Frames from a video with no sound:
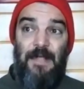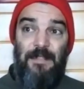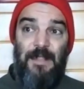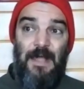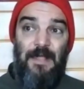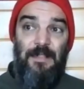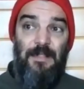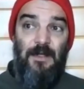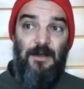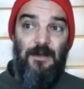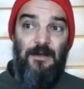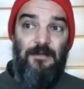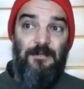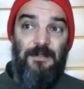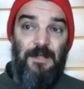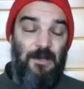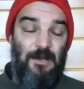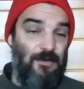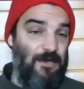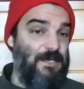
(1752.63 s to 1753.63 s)
And then
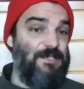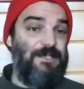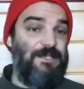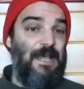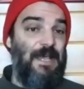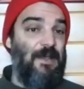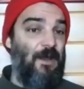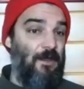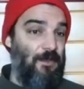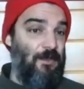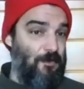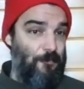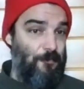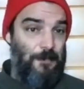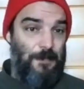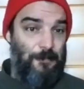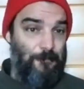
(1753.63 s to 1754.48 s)
there is that other